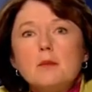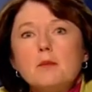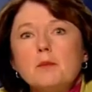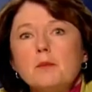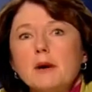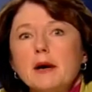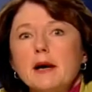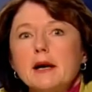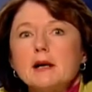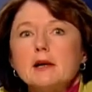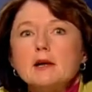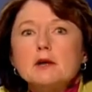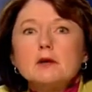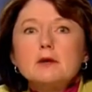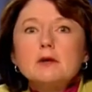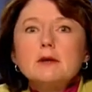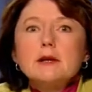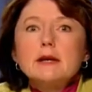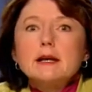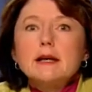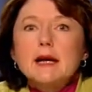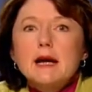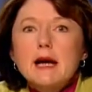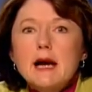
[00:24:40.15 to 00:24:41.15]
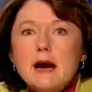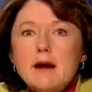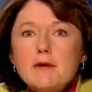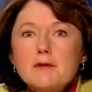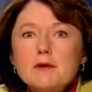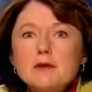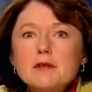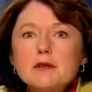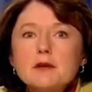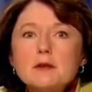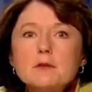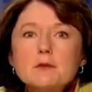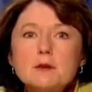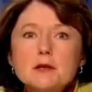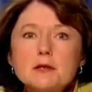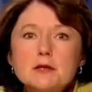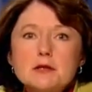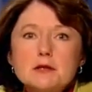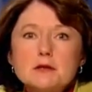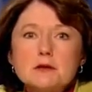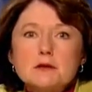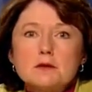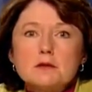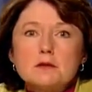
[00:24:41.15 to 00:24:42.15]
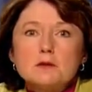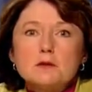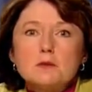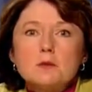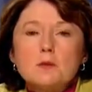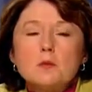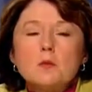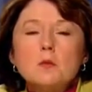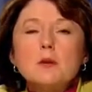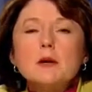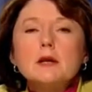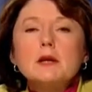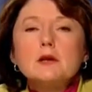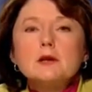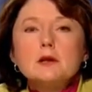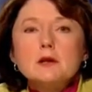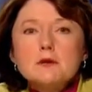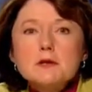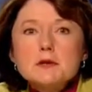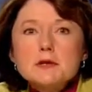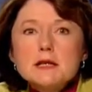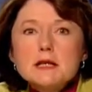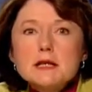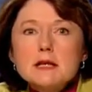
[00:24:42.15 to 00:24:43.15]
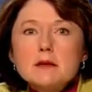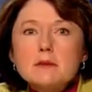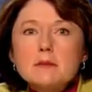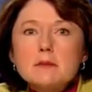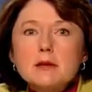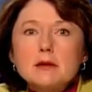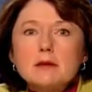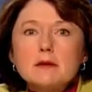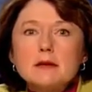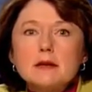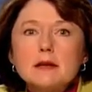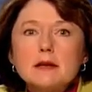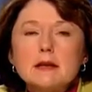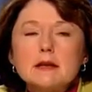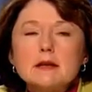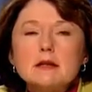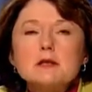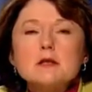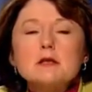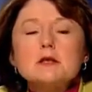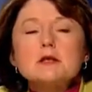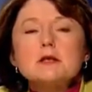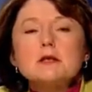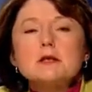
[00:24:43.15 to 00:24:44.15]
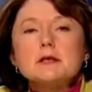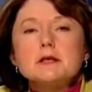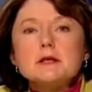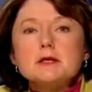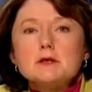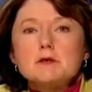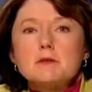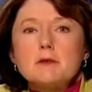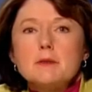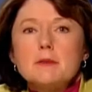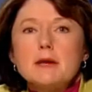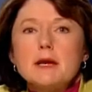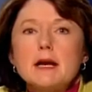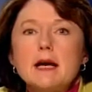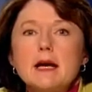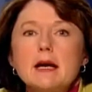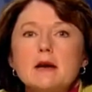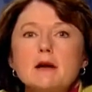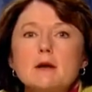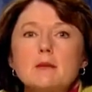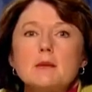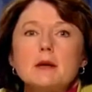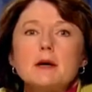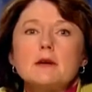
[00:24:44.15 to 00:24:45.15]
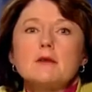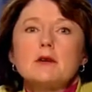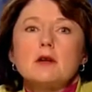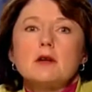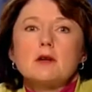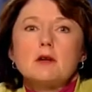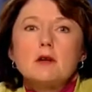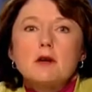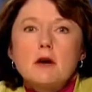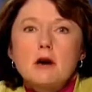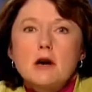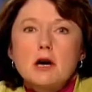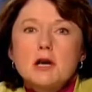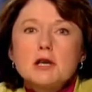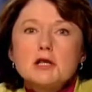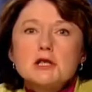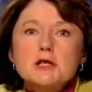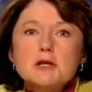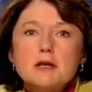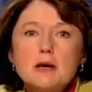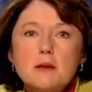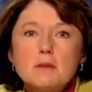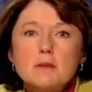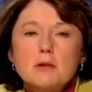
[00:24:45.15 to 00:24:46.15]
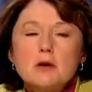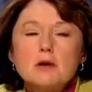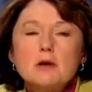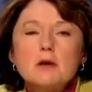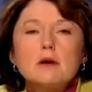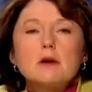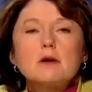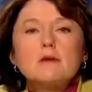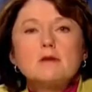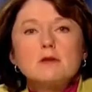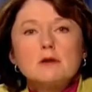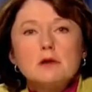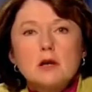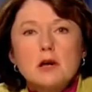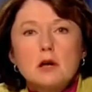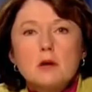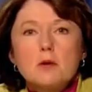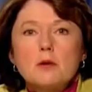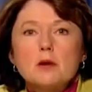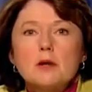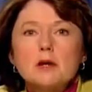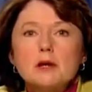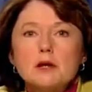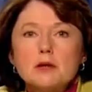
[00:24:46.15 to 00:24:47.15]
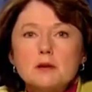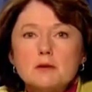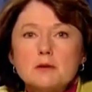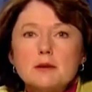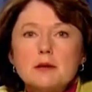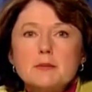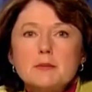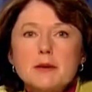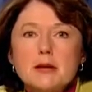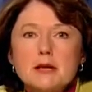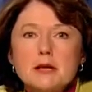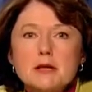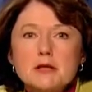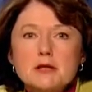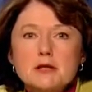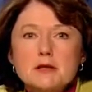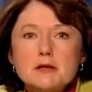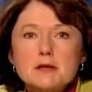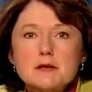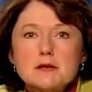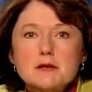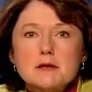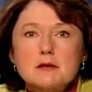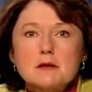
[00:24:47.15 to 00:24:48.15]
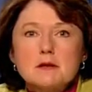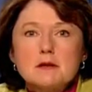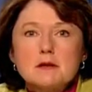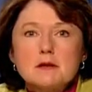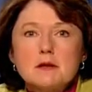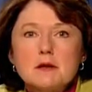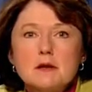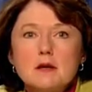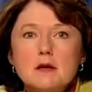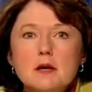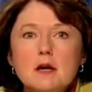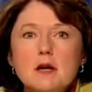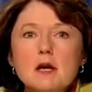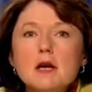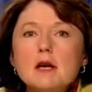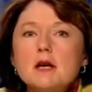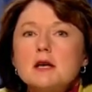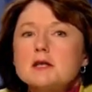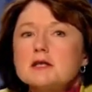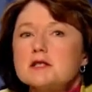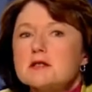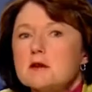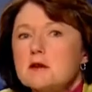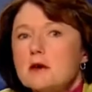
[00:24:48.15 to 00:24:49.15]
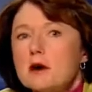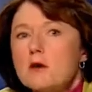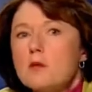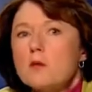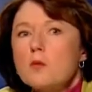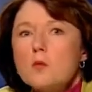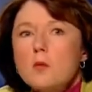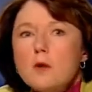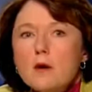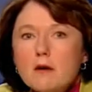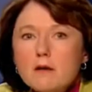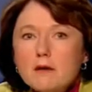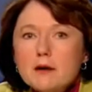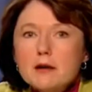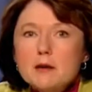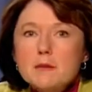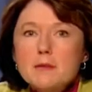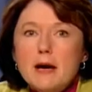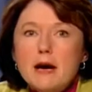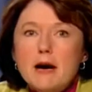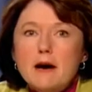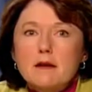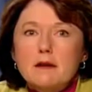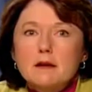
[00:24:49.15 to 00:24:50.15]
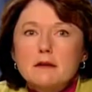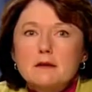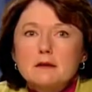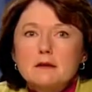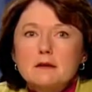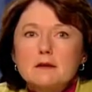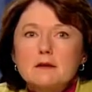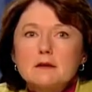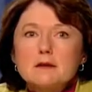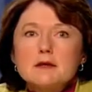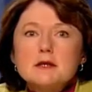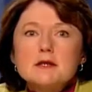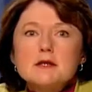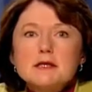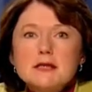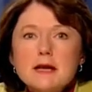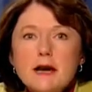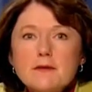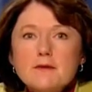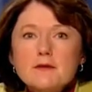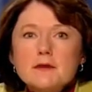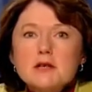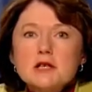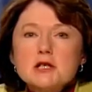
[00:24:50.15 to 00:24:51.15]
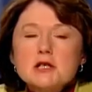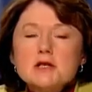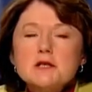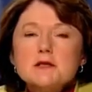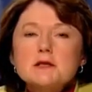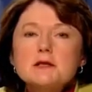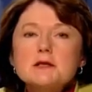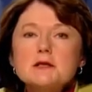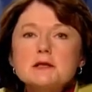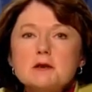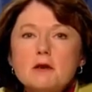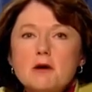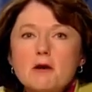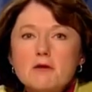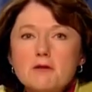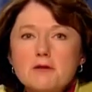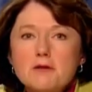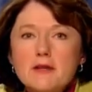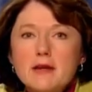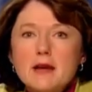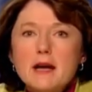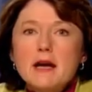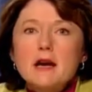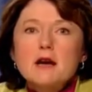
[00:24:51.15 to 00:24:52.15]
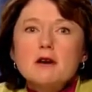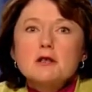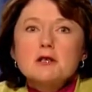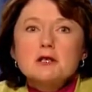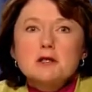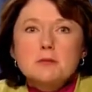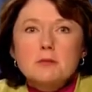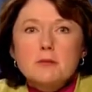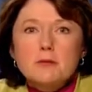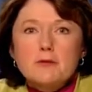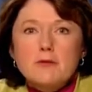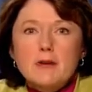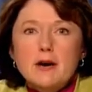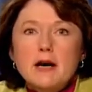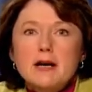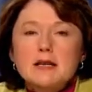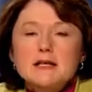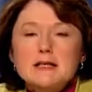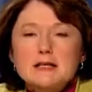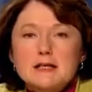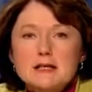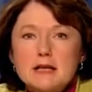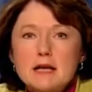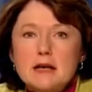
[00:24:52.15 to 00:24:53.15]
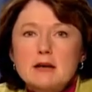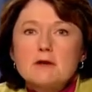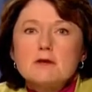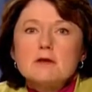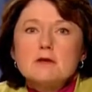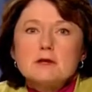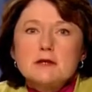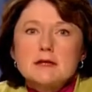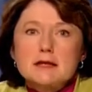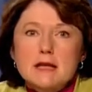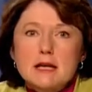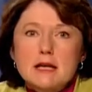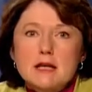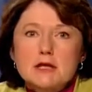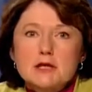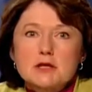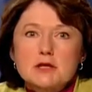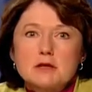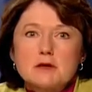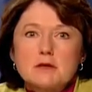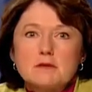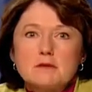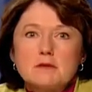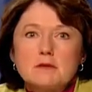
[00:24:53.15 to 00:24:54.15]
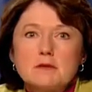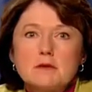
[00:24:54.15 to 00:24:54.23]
By including everything we do, we lose the ability to discriminate among the large number of lower acuity patients. So don't worry about it. The definitions are there to provide standardization.